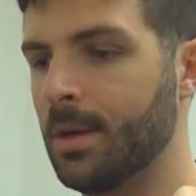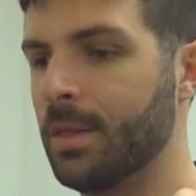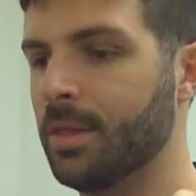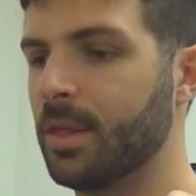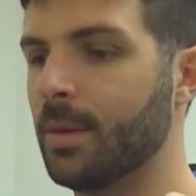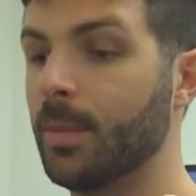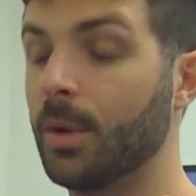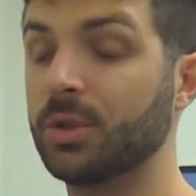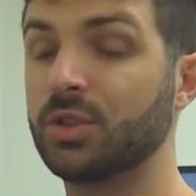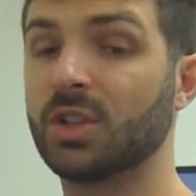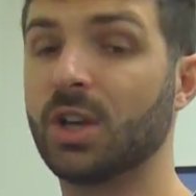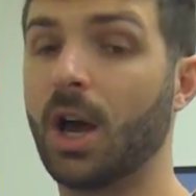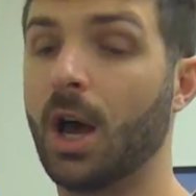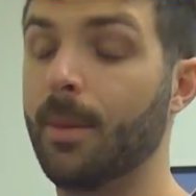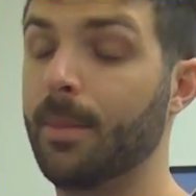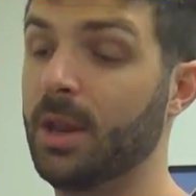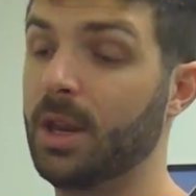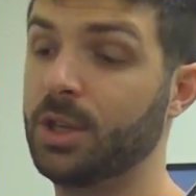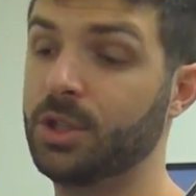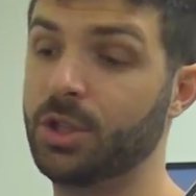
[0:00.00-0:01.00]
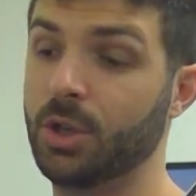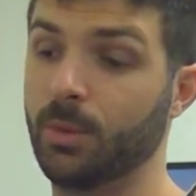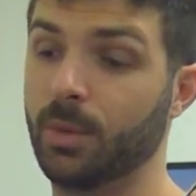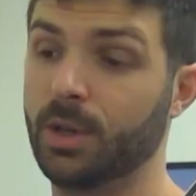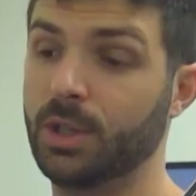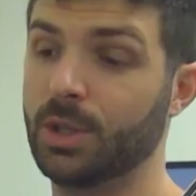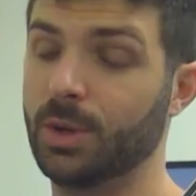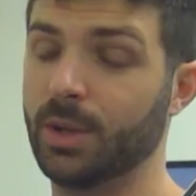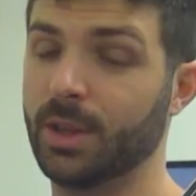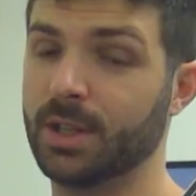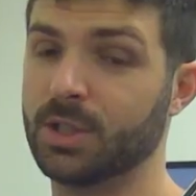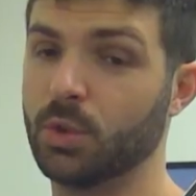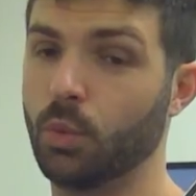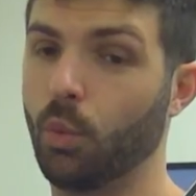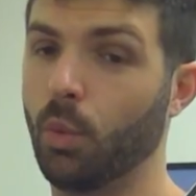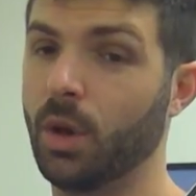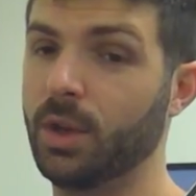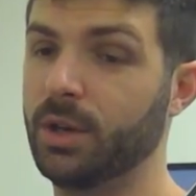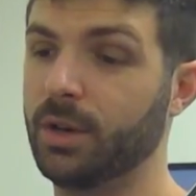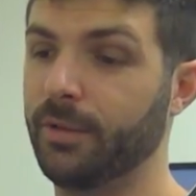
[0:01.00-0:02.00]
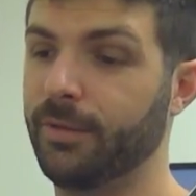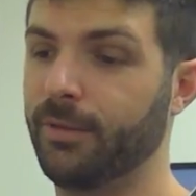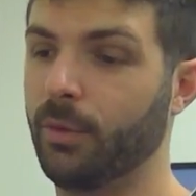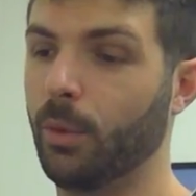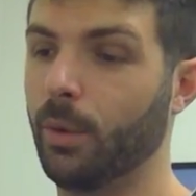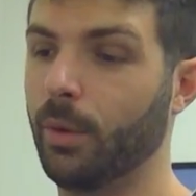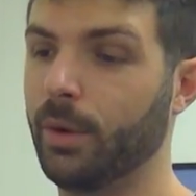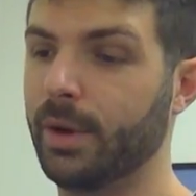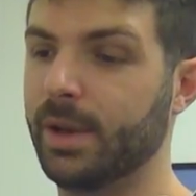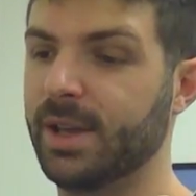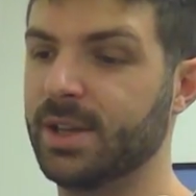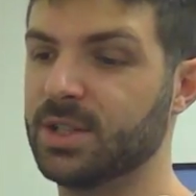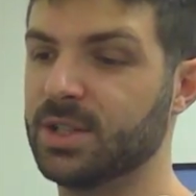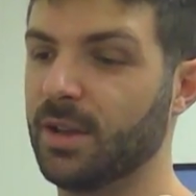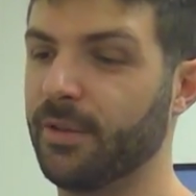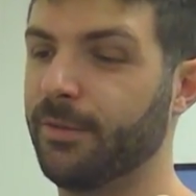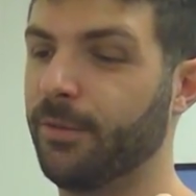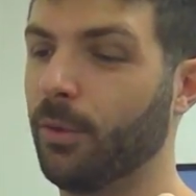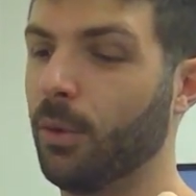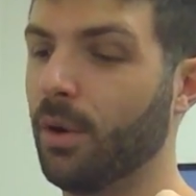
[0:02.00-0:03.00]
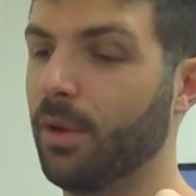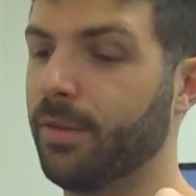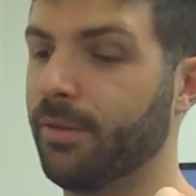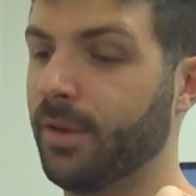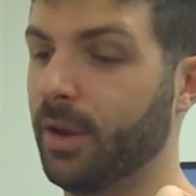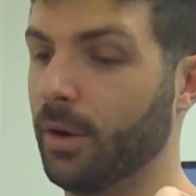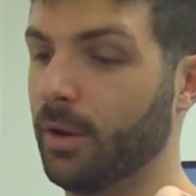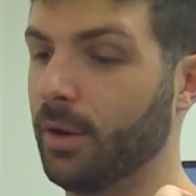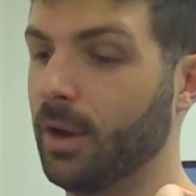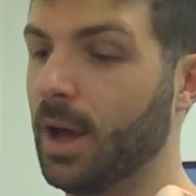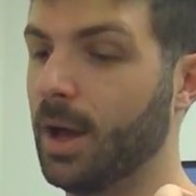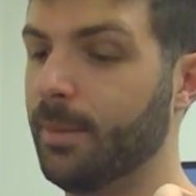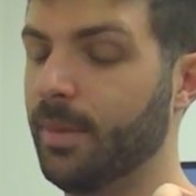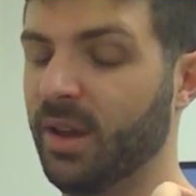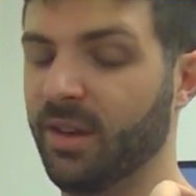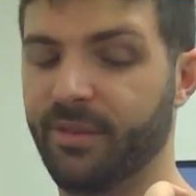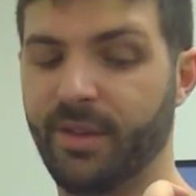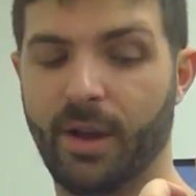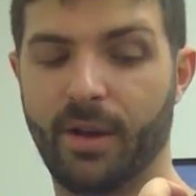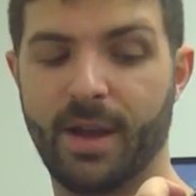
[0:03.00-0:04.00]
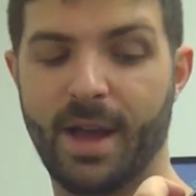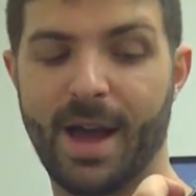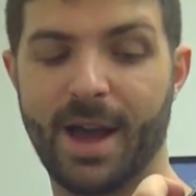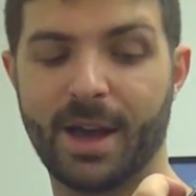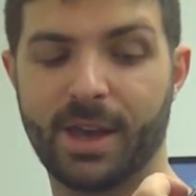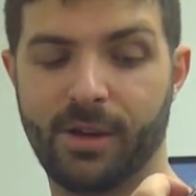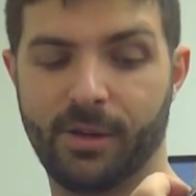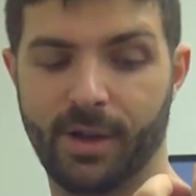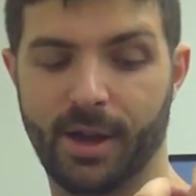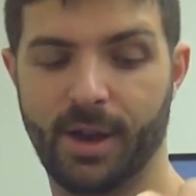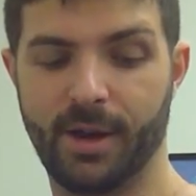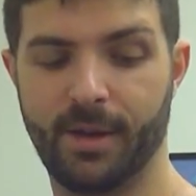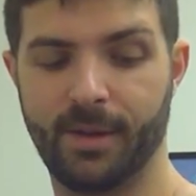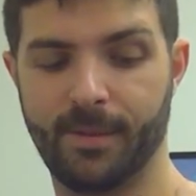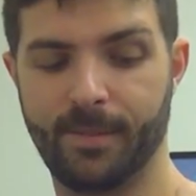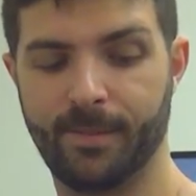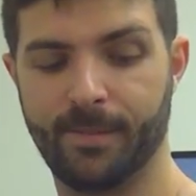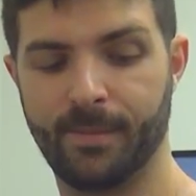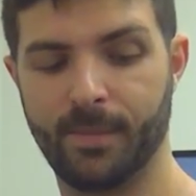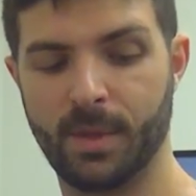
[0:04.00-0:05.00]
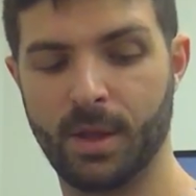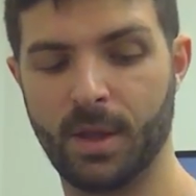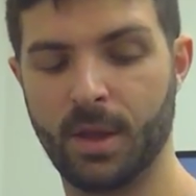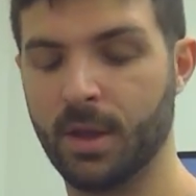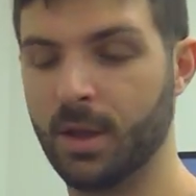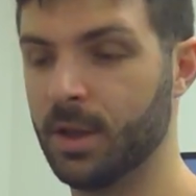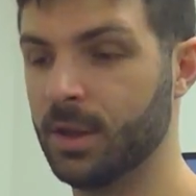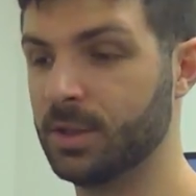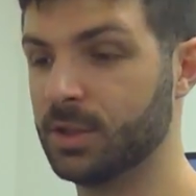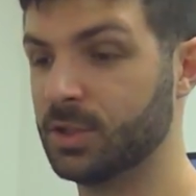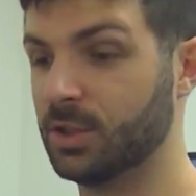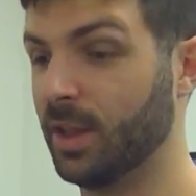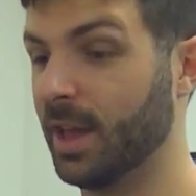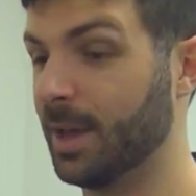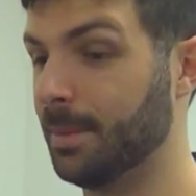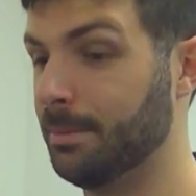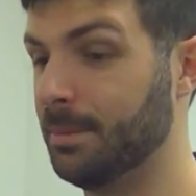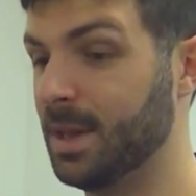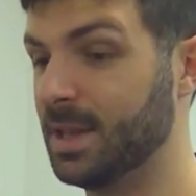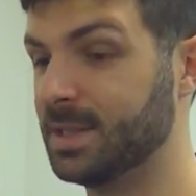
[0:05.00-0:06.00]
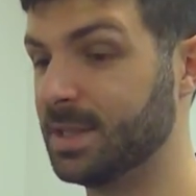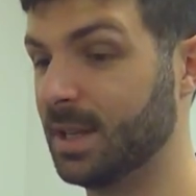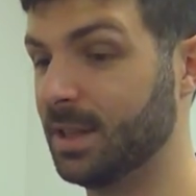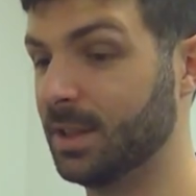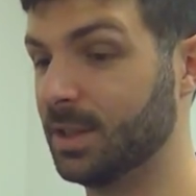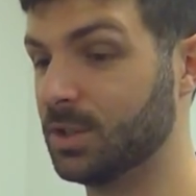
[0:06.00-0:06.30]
The most common issue when doing this 1 to 4 is the 4th finger not being very accurate. So like missing the